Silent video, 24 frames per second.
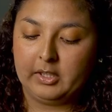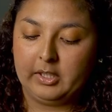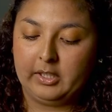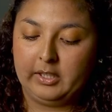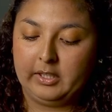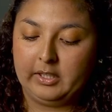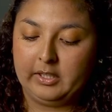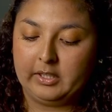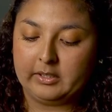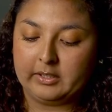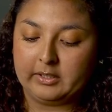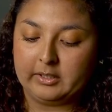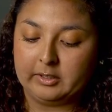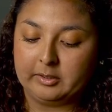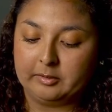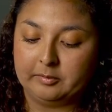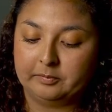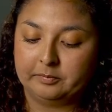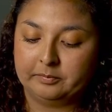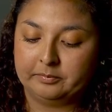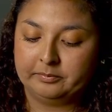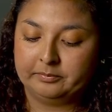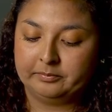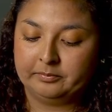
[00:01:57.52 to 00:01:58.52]

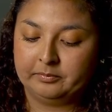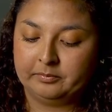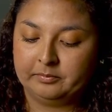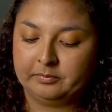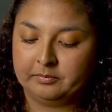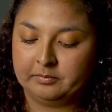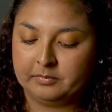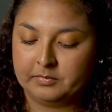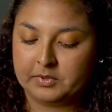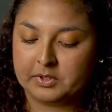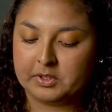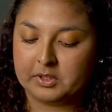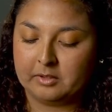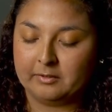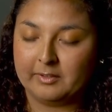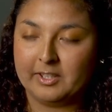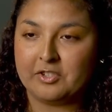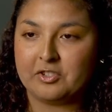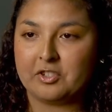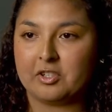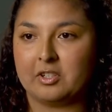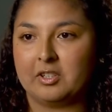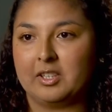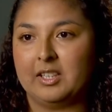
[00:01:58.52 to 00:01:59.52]
And so
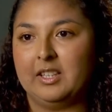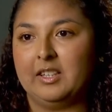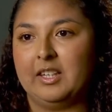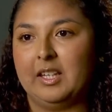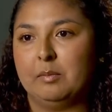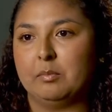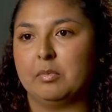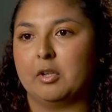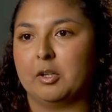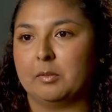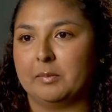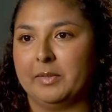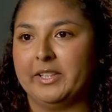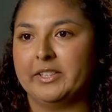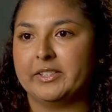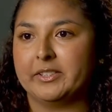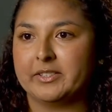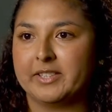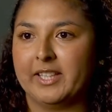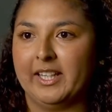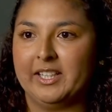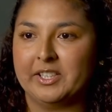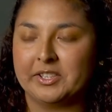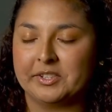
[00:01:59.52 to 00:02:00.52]
eventually they brought me to
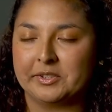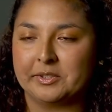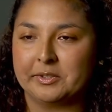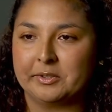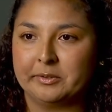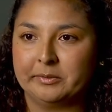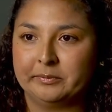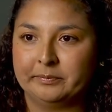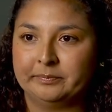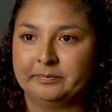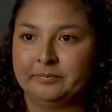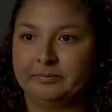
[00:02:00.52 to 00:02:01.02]
TAY Tunnel.